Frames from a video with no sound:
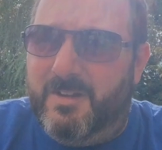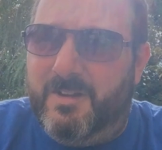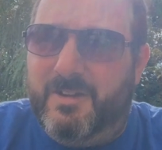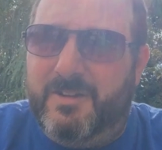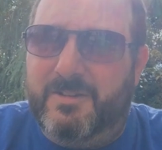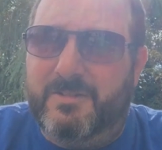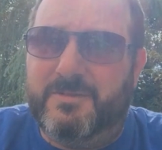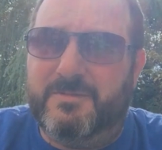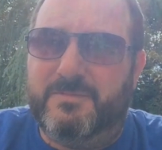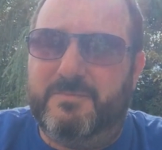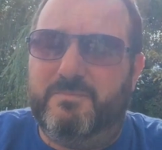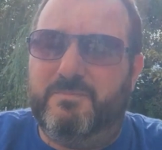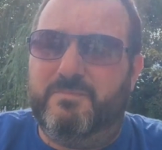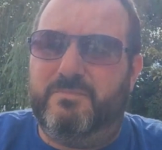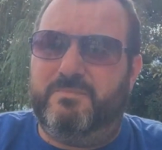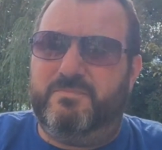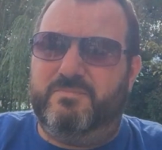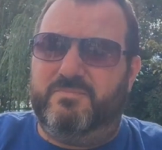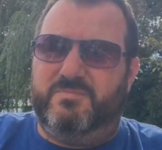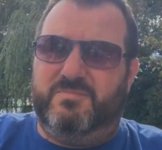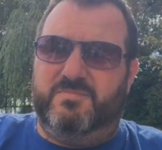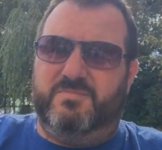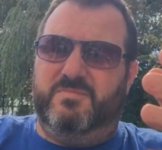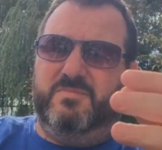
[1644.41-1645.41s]
and
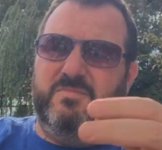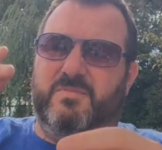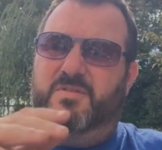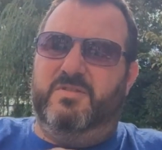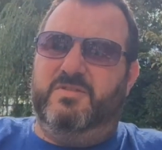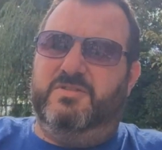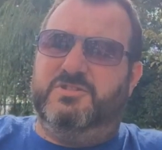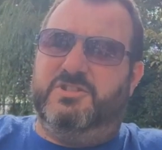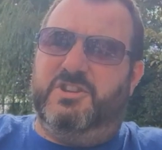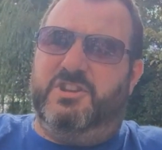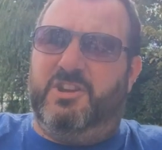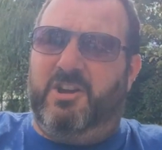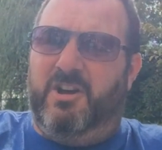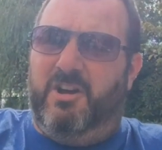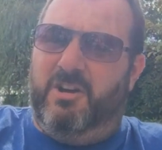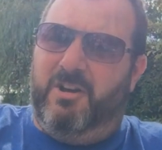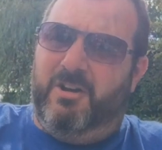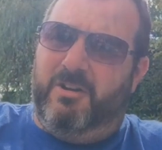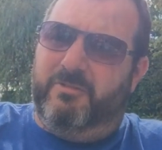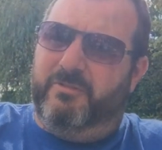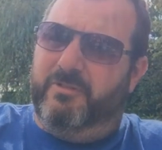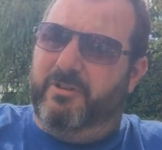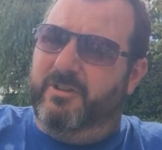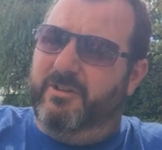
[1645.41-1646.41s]

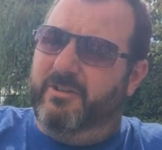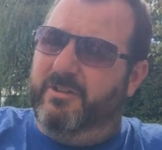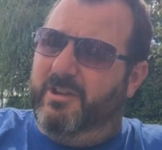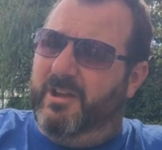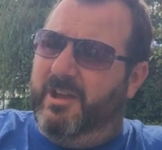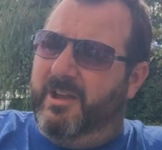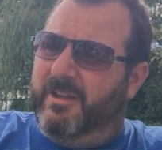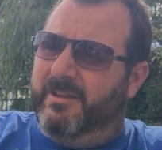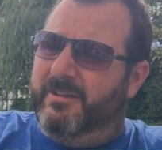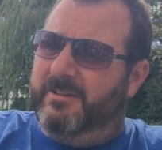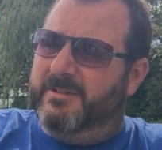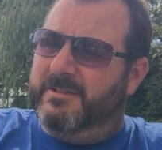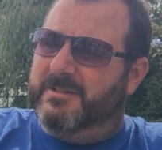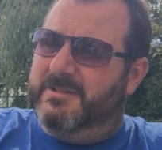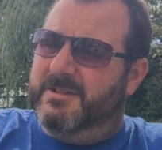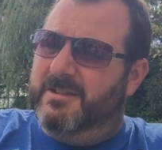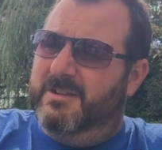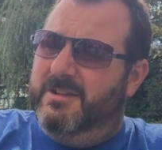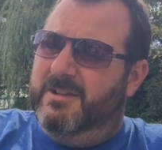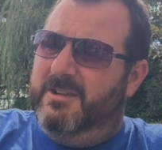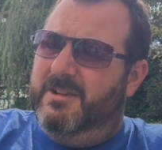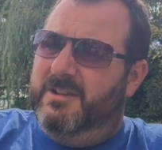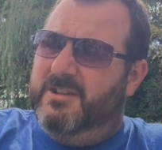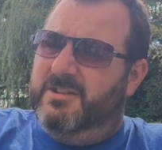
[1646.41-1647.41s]
Takara, and
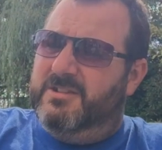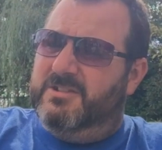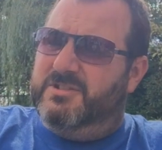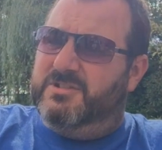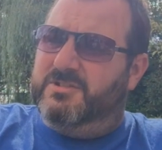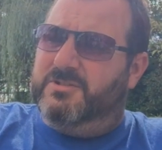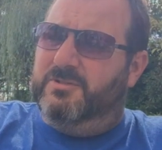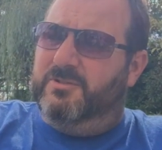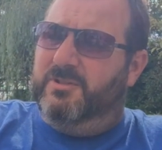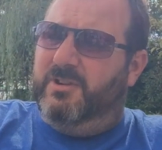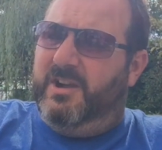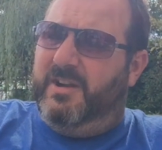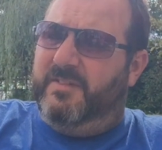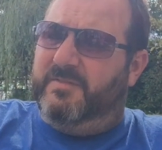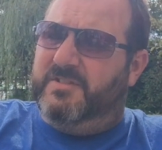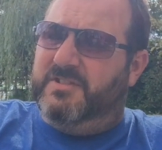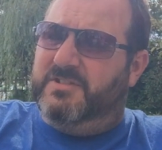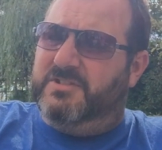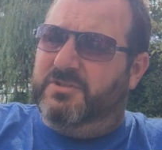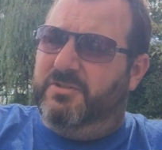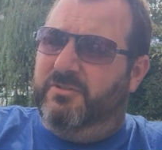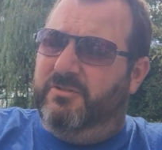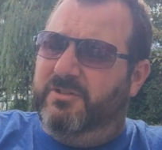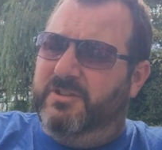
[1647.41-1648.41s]
sought
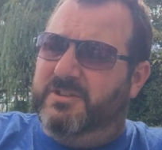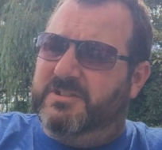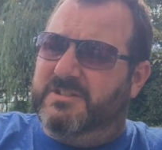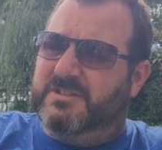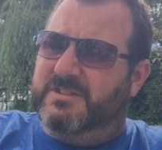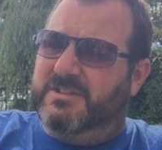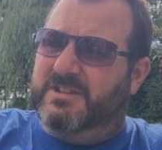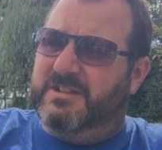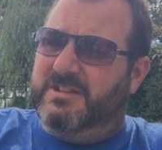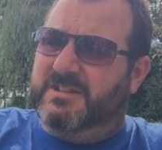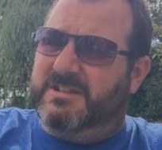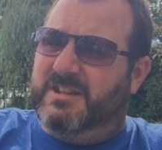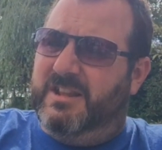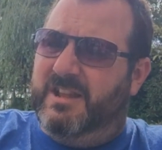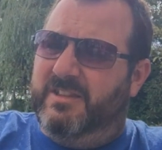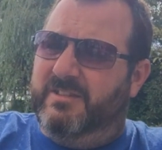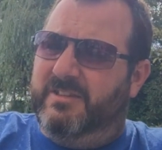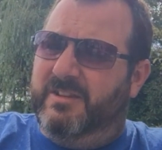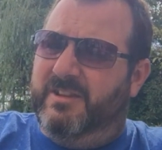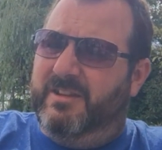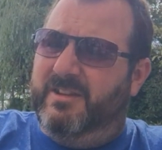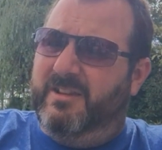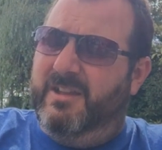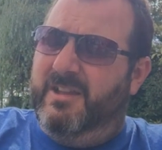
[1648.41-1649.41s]
after toys and things
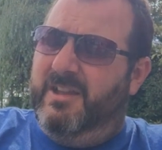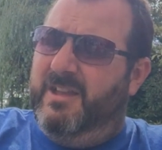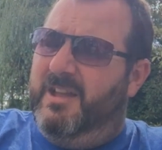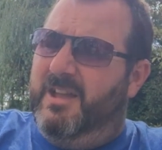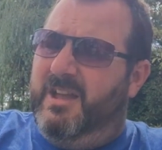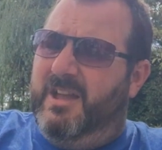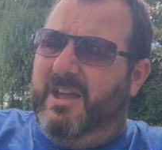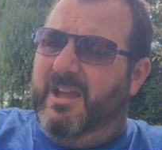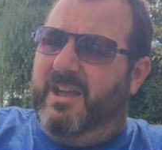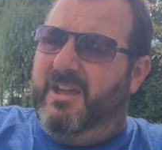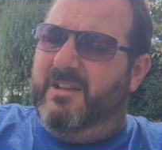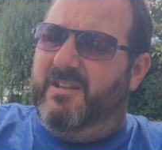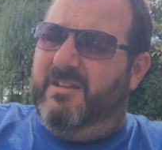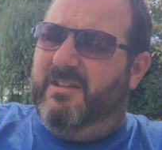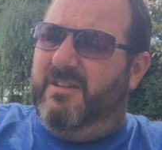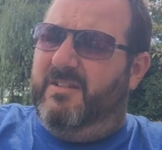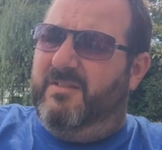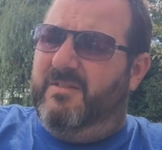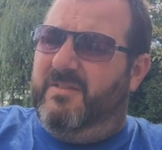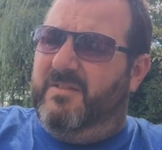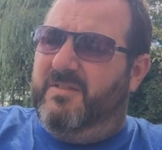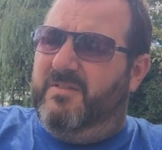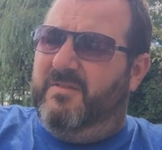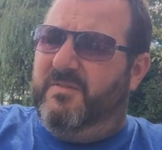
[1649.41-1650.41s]
like that
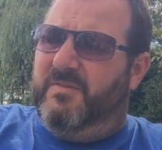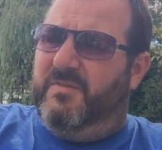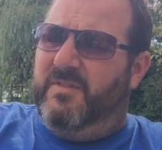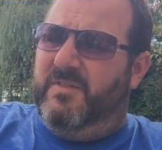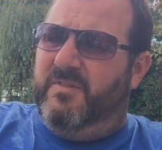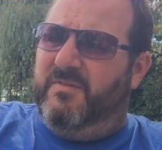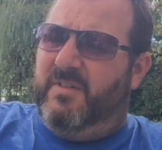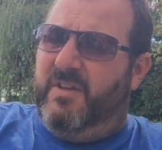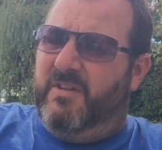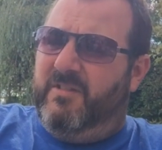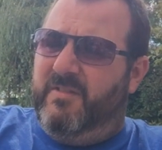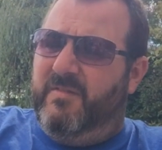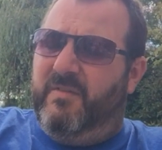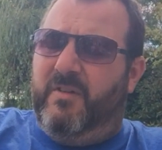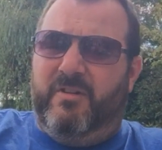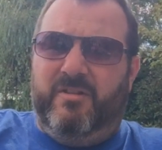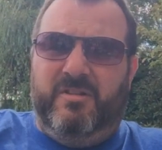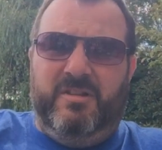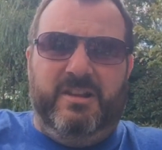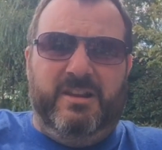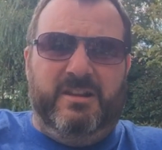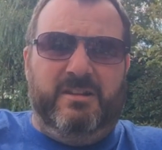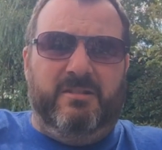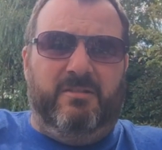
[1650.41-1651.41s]
for very,
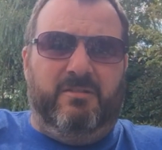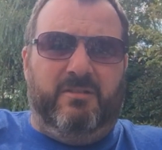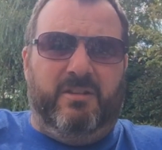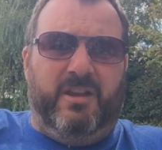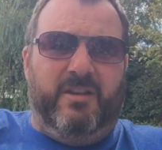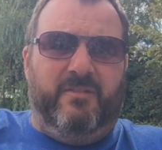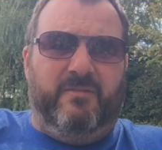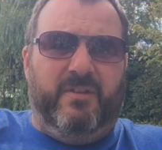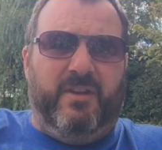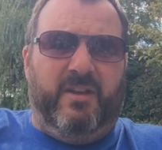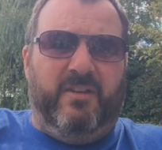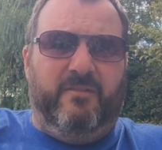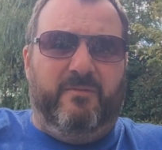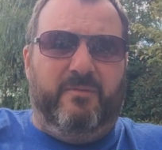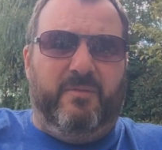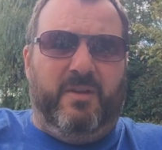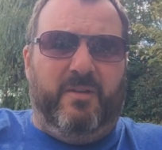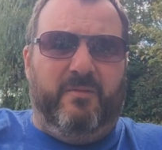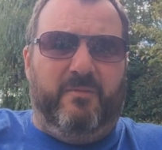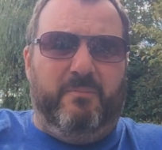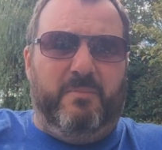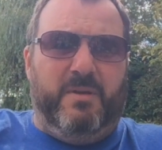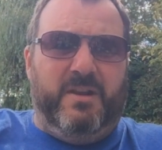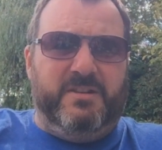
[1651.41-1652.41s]
very little.
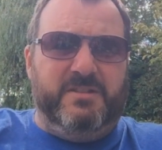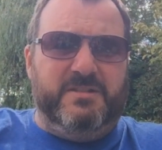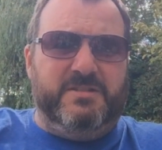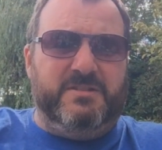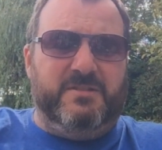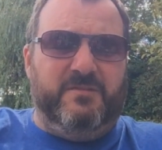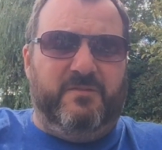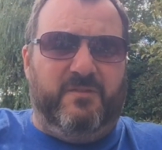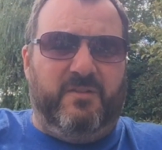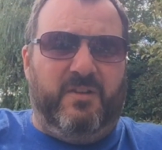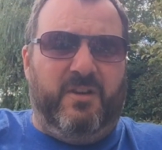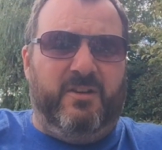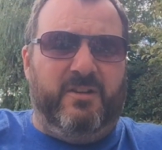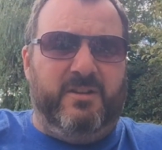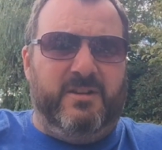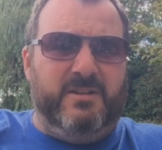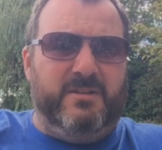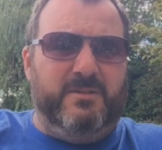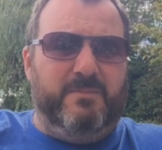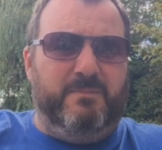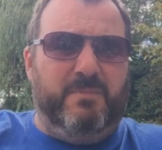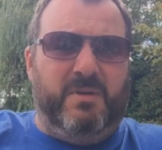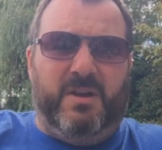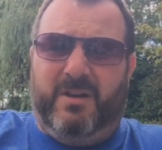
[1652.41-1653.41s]
I've managed to
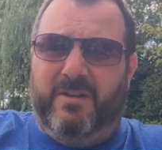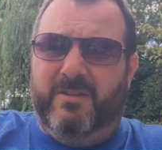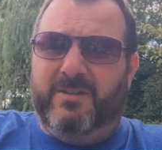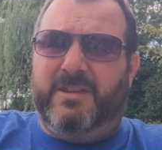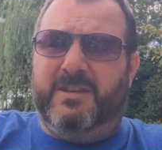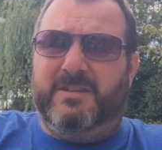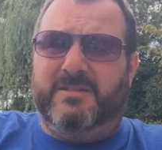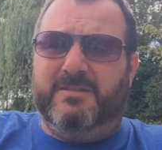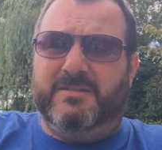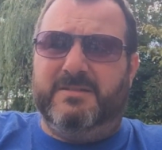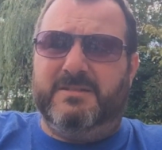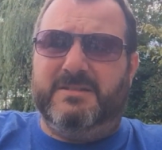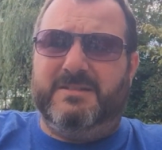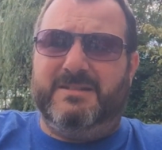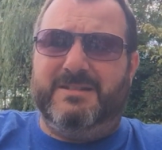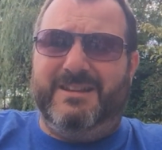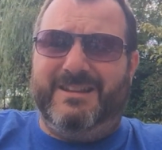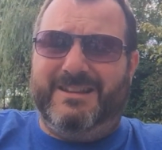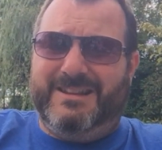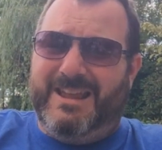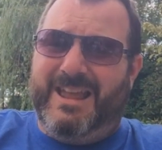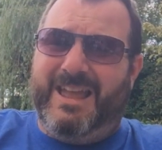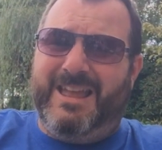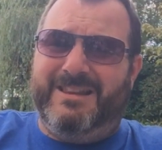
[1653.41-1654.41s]
find bargains
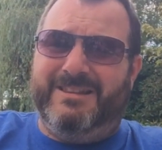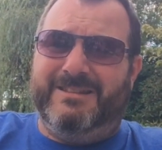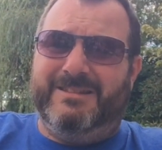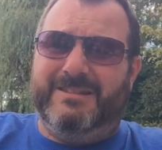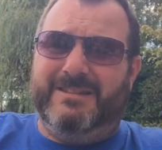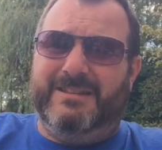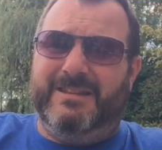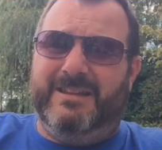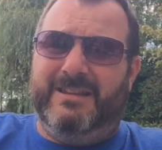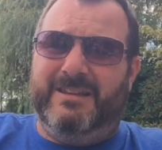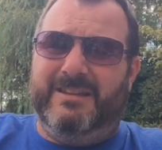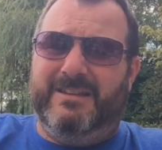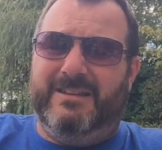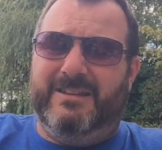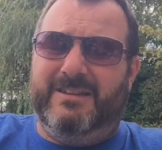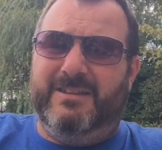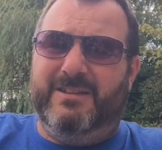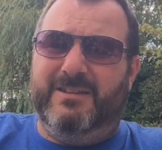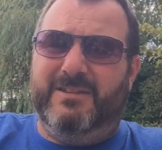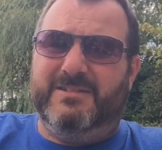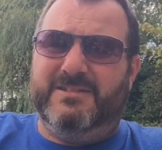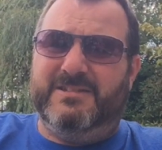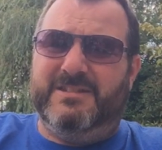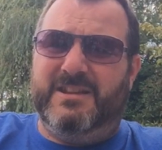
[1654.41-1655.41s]
again
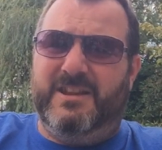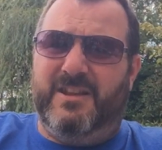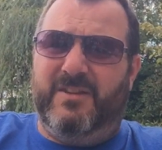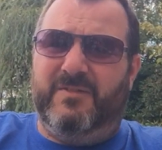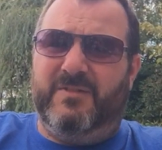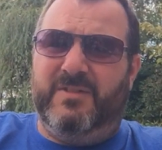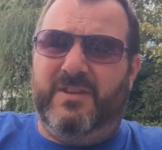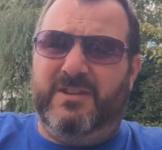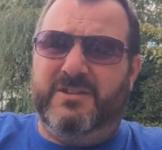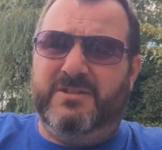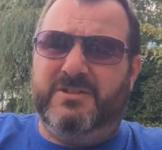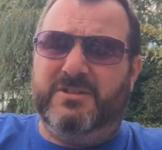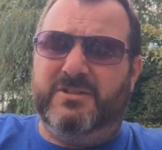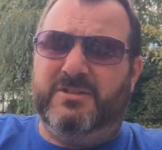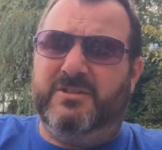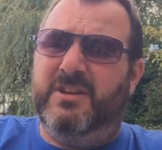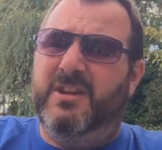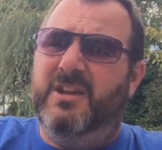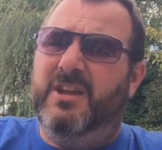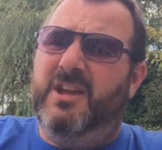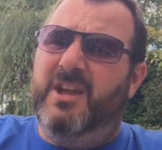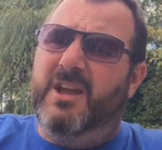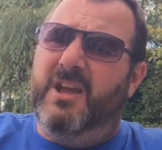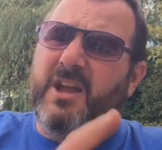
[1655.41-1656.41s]
at tfnation.